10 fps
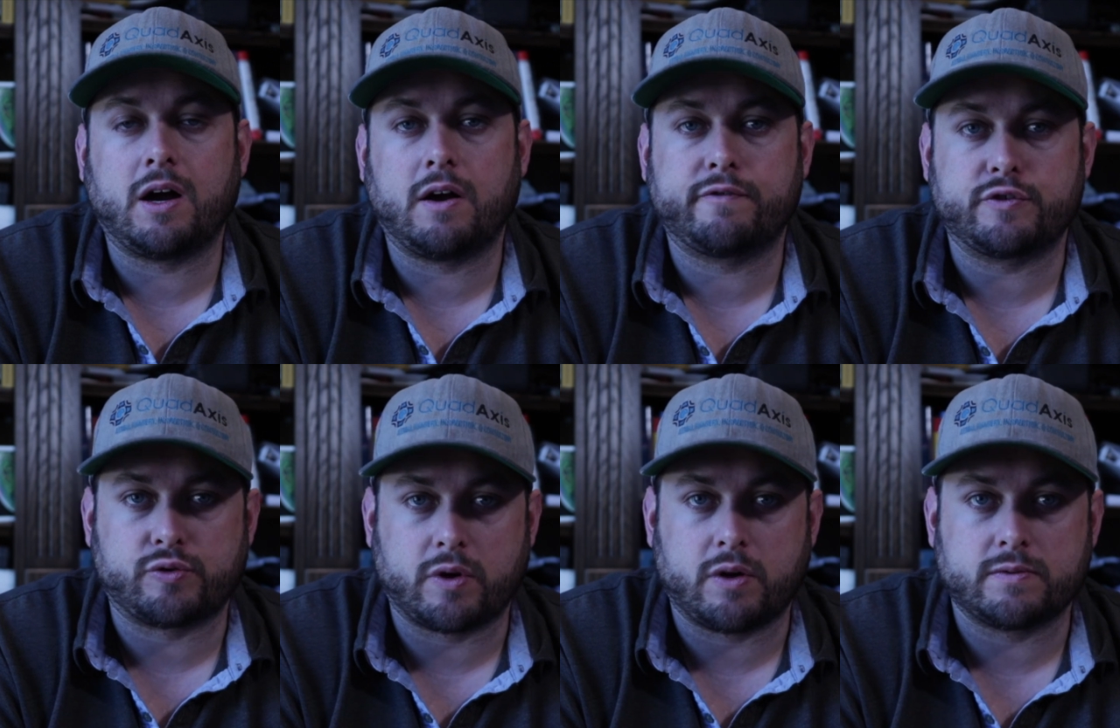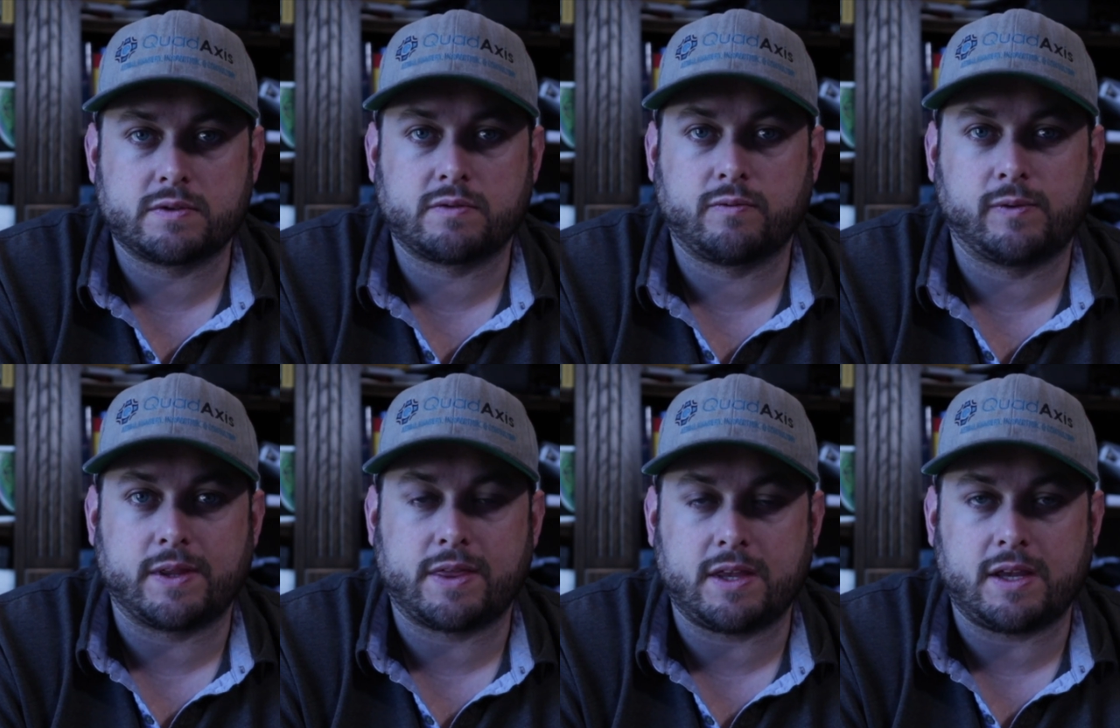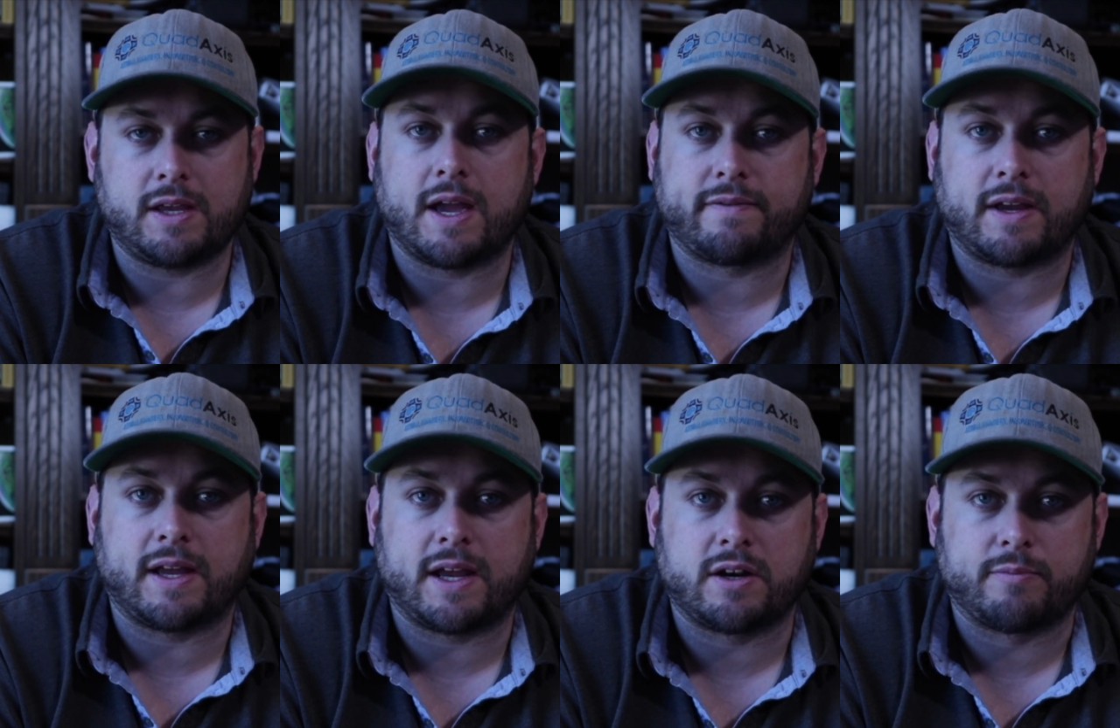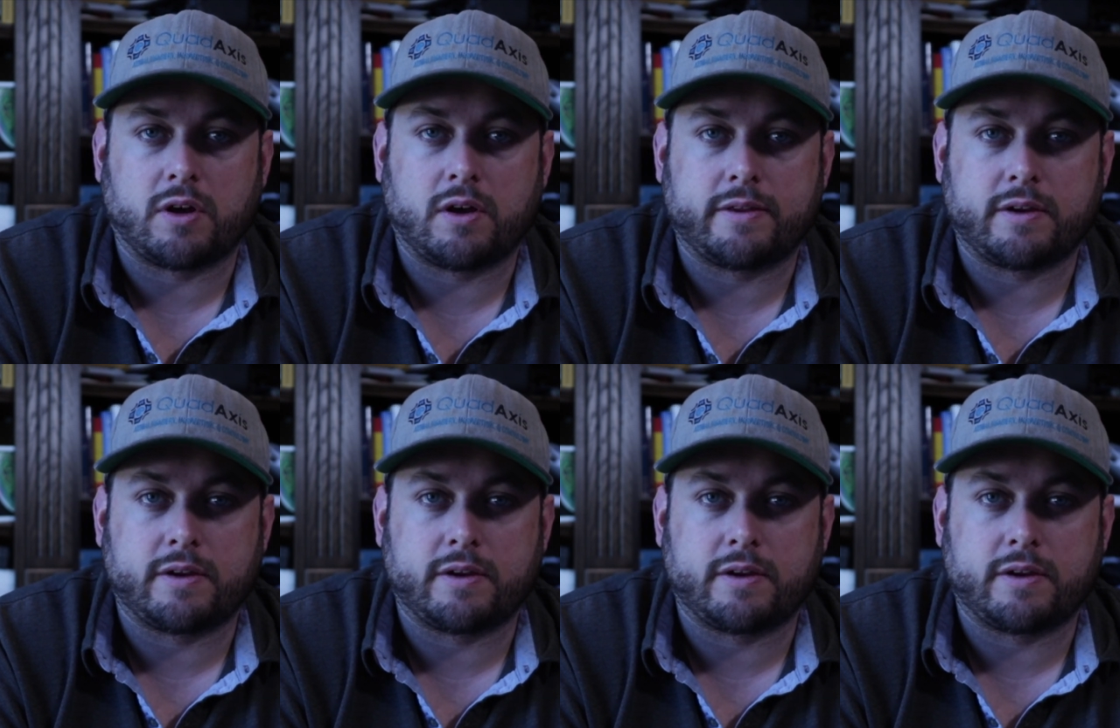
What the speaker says: of drones with the FAA number.